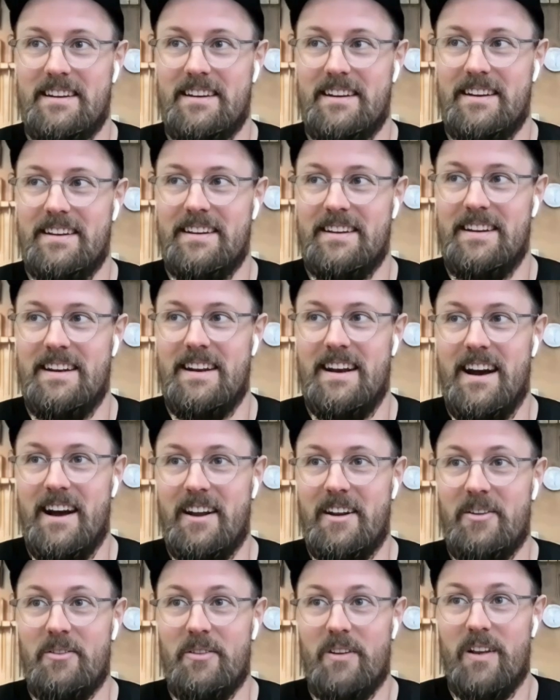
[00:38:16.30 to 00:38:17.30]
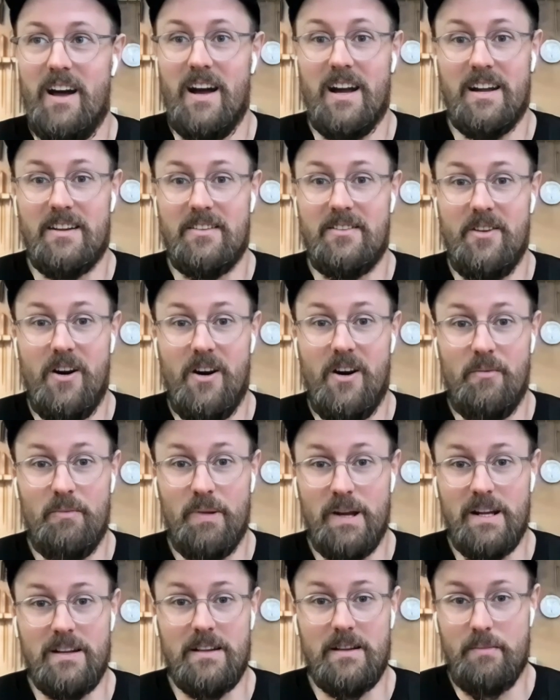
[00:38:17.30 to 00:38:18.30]
I don't like not
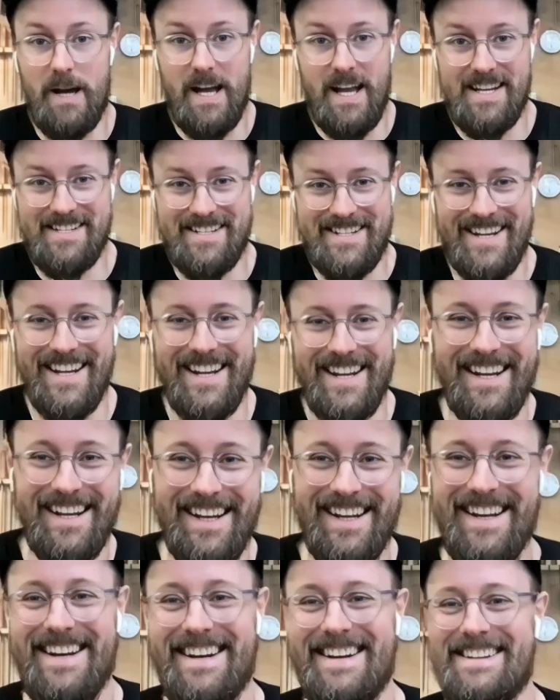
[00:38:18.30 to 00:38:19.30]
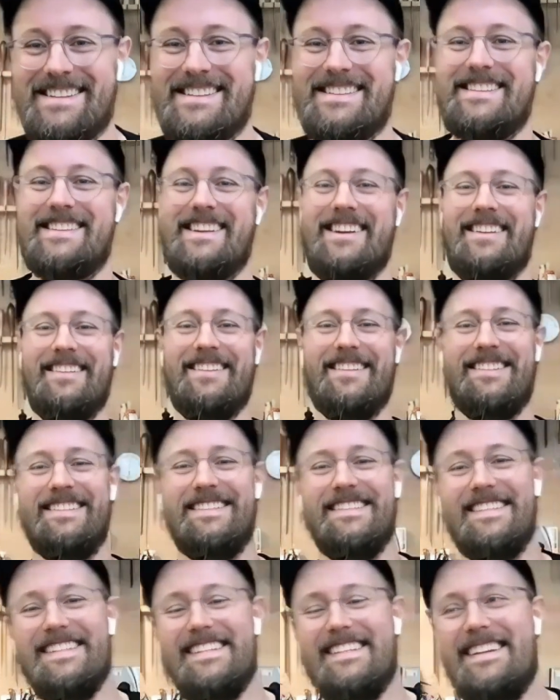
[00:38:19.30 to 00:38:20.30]
being the best. So,
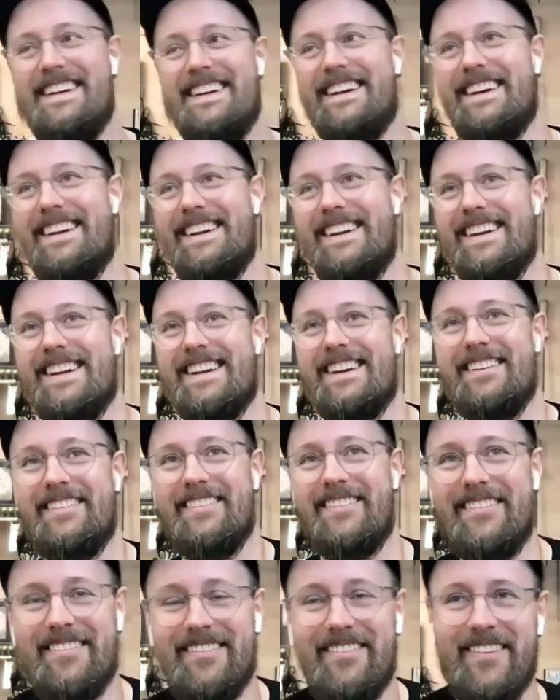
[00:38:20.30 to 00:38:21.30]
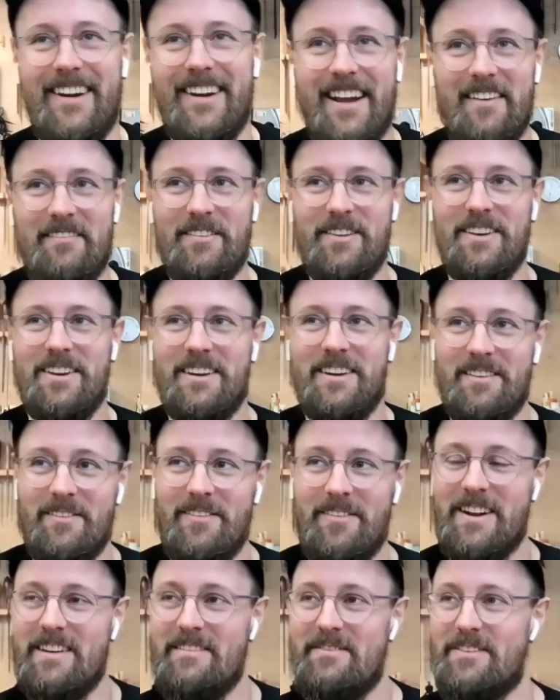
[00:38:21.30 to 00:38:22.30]

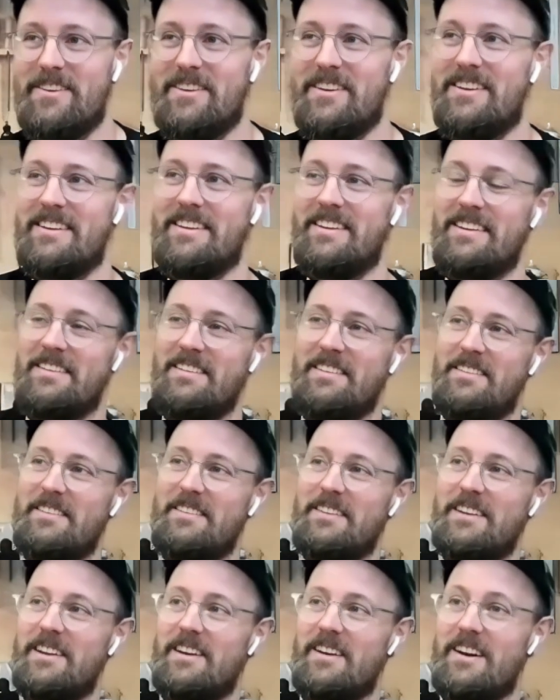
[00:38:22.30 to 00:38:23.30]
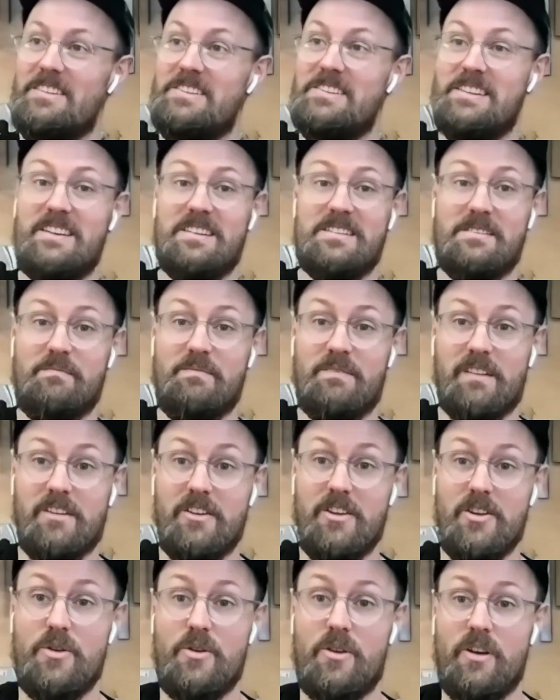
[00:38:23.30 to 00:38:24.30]
whenever I see something
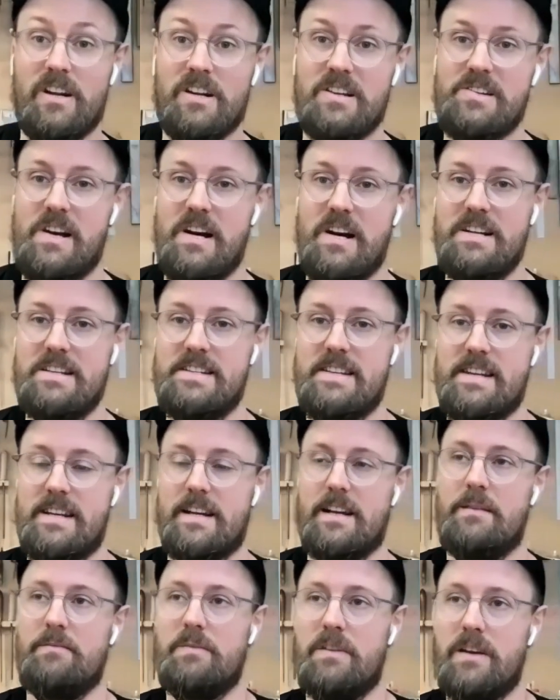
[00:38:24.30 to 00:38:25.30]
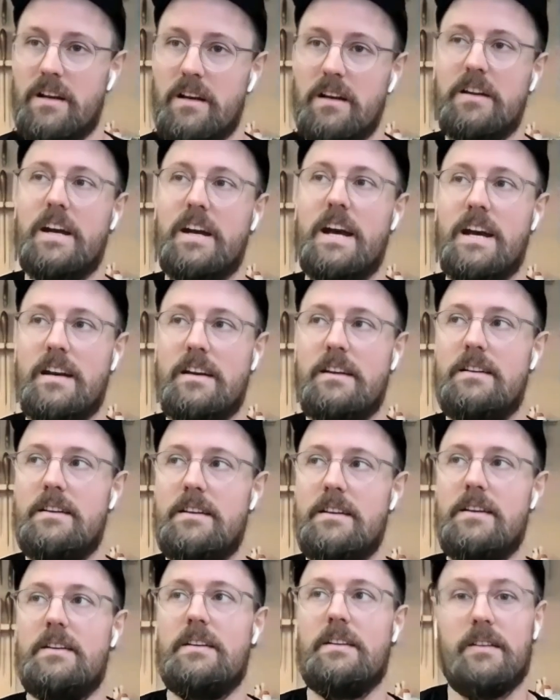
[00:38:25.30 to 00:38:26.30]
new or exciting, I'm like, okay,
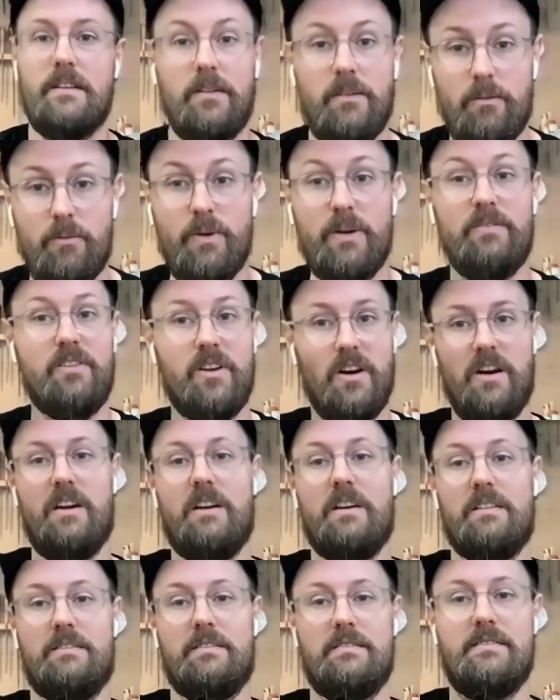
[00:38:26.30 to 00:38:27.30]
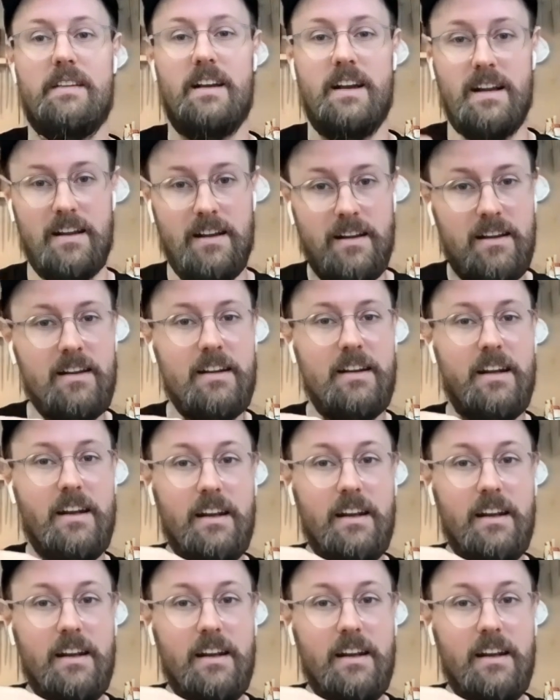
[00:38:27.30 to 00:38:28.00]
we've got to, like,